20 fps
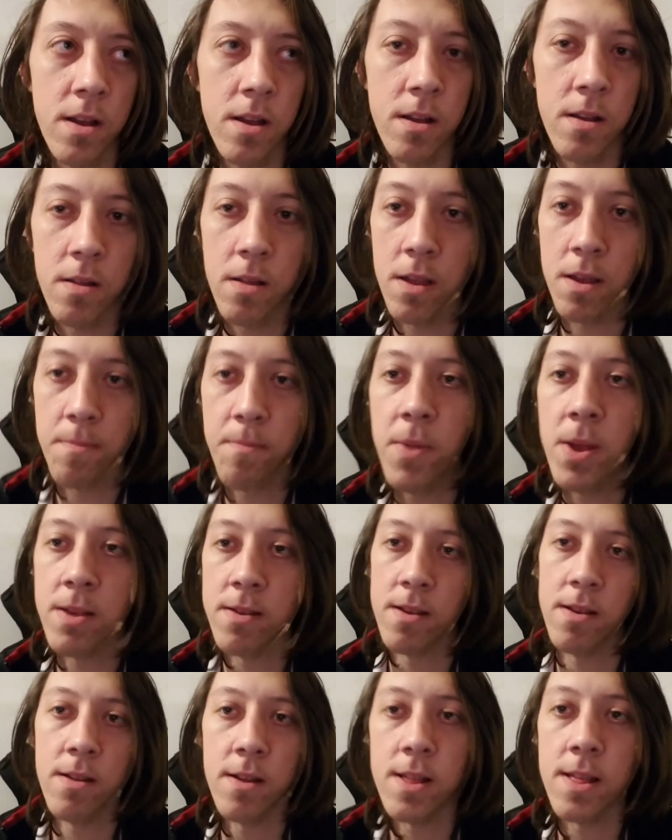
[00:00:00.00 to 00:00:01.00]
like
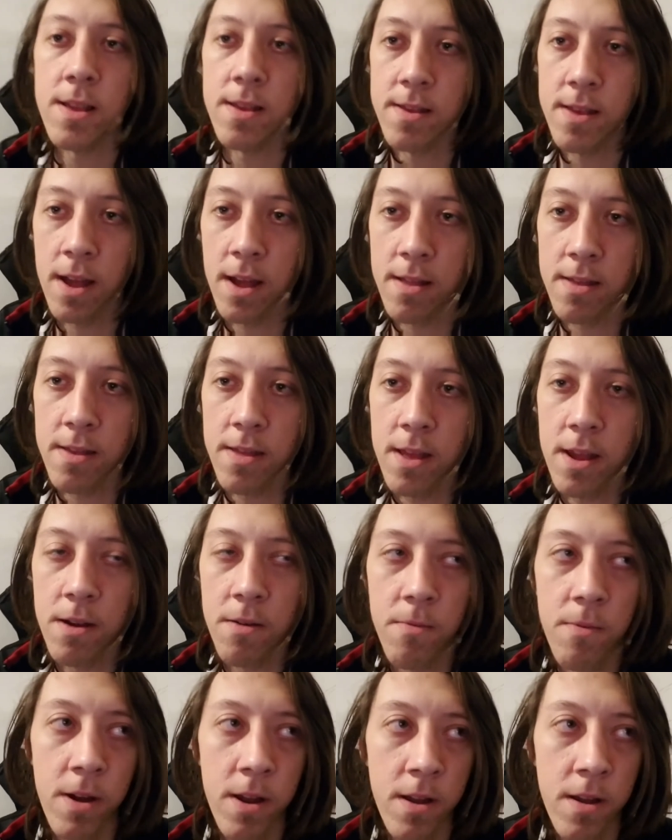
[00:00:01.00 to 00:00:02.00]
basically like the sets, they don't
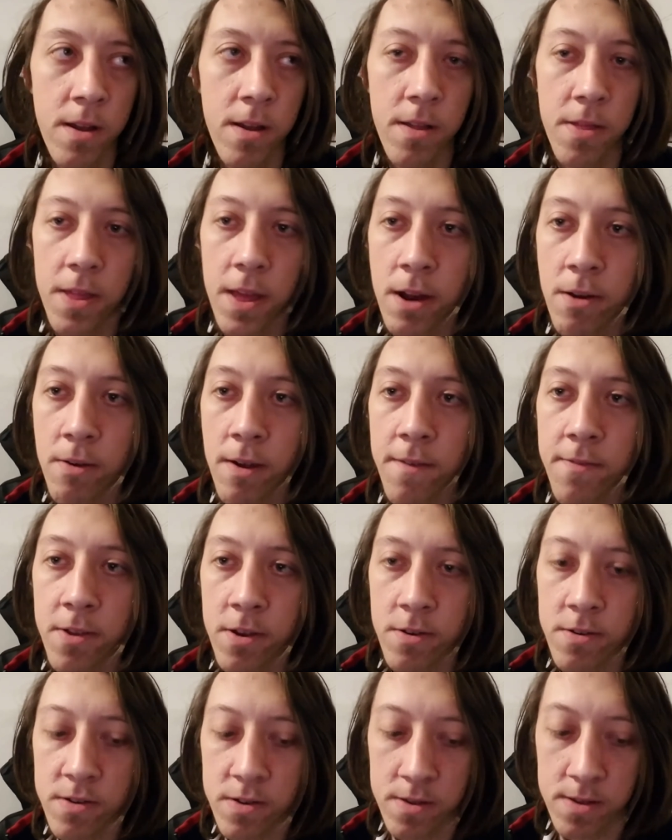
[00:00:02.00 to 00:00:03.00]
have the
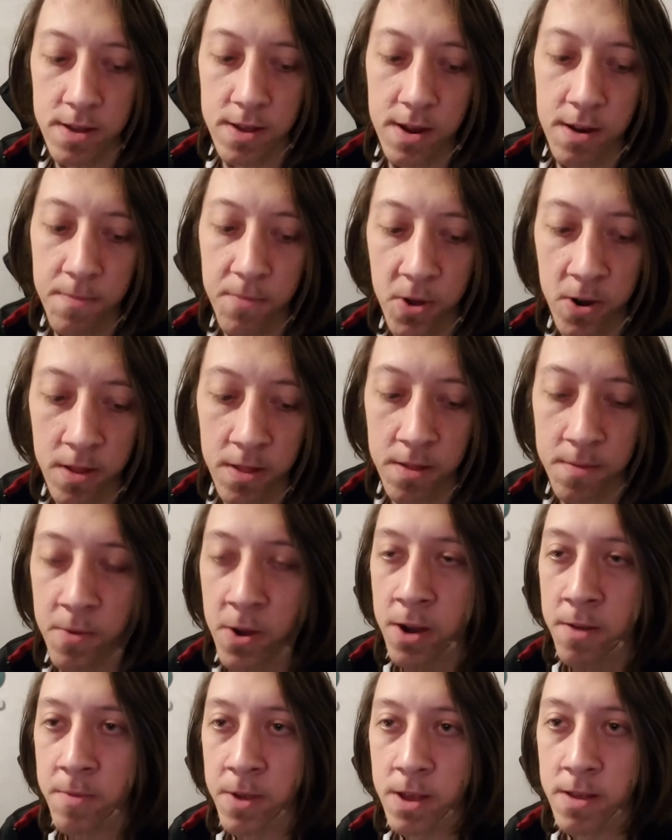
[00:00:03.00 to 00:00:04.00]
urgency to put in the money
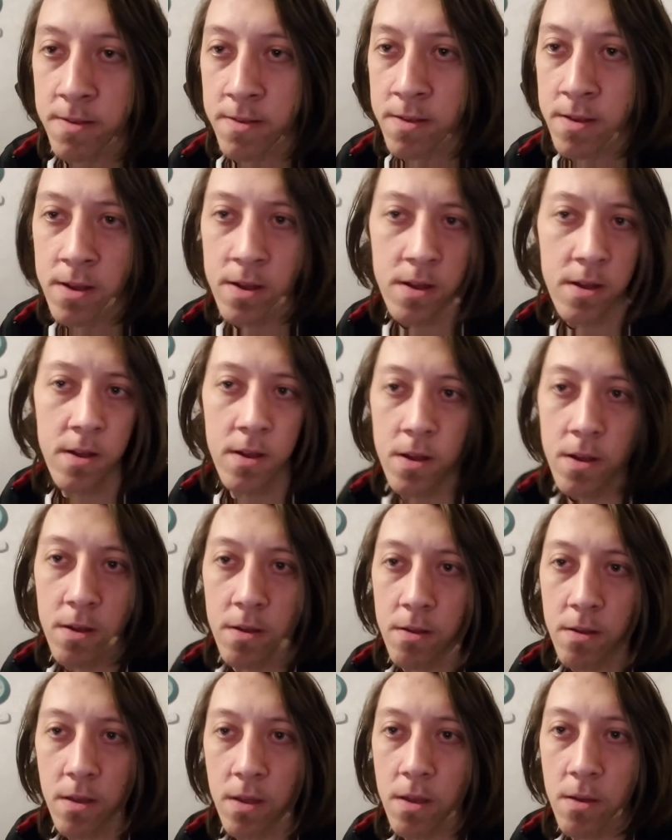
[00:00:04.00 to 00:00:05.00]
because
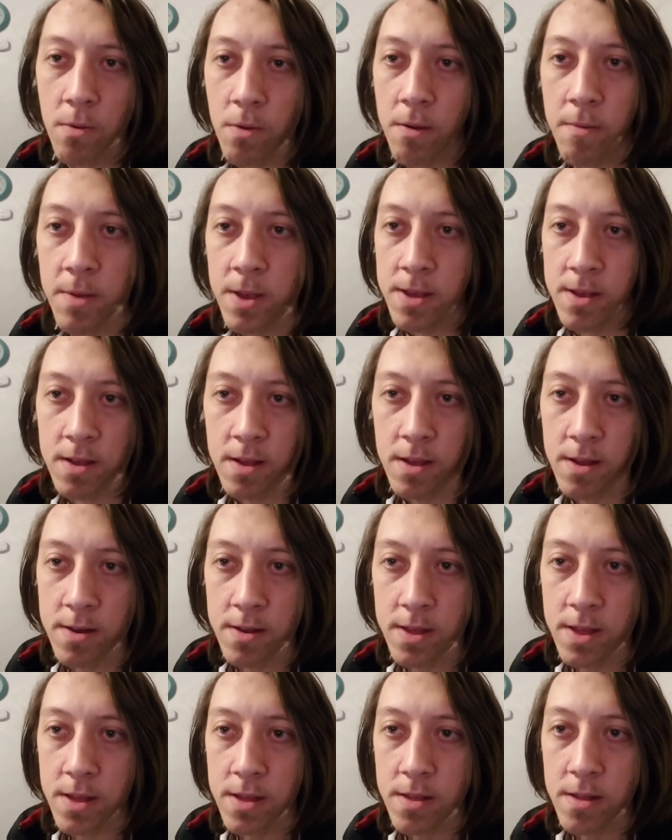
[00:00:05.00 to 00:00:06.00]
we basically
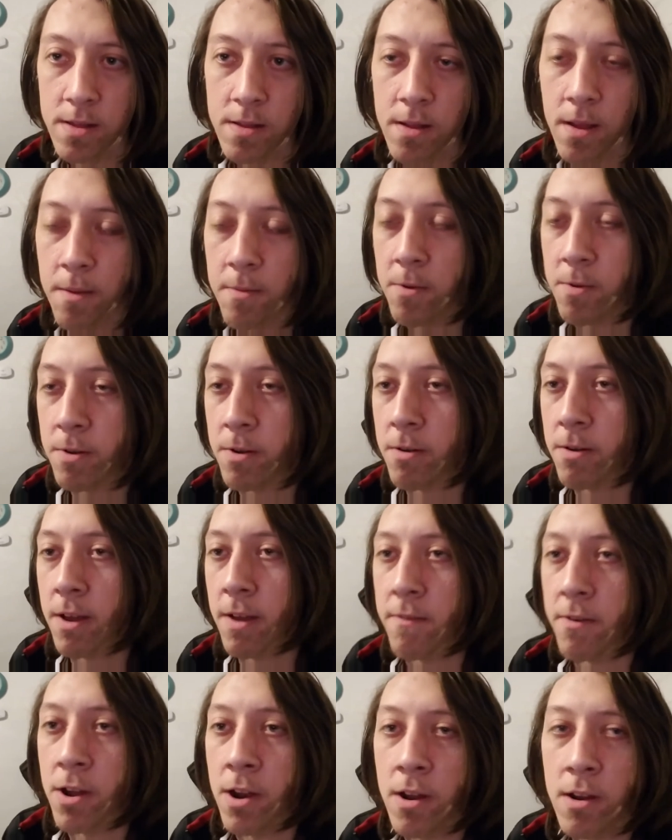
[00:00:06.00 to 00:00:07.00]
we don't have
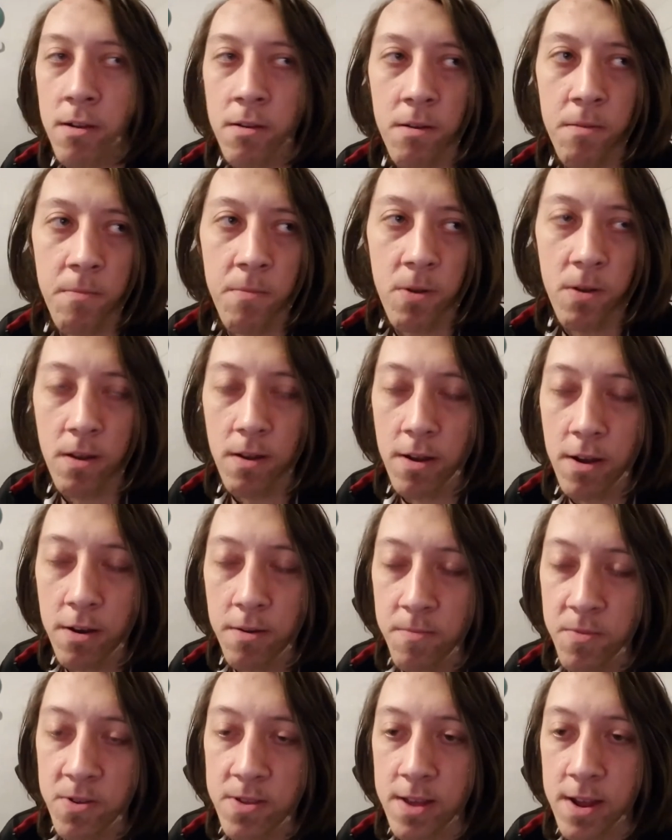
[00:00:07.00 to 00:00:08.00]

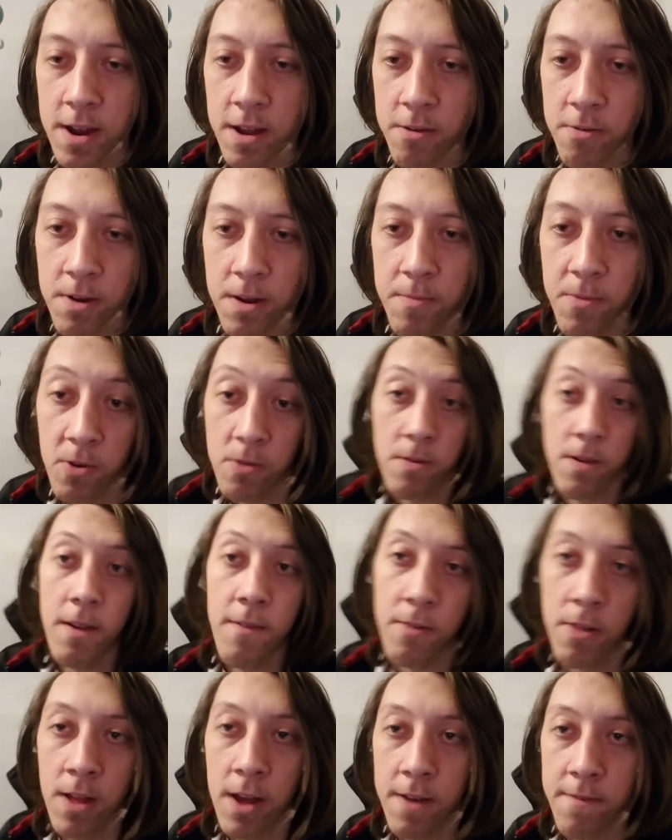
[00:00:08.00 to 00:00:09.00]
100% equity, but we have a
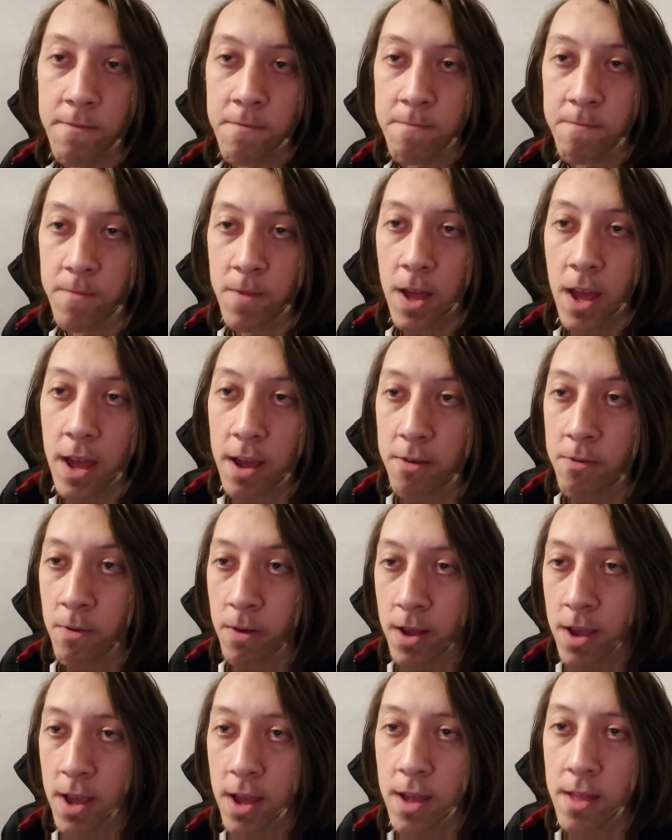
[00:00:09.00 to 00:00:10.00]
lot of
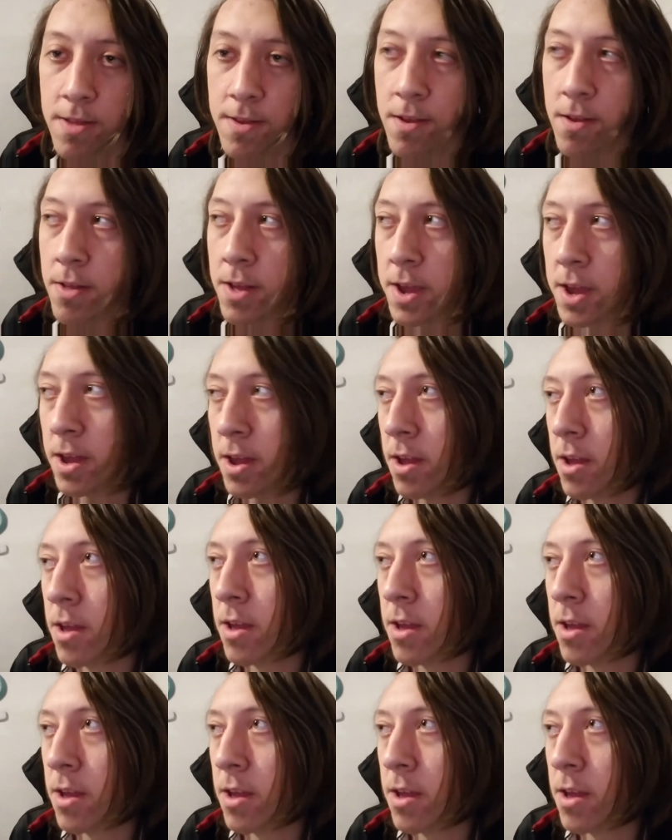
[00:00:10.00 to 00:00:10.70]
equity. And so like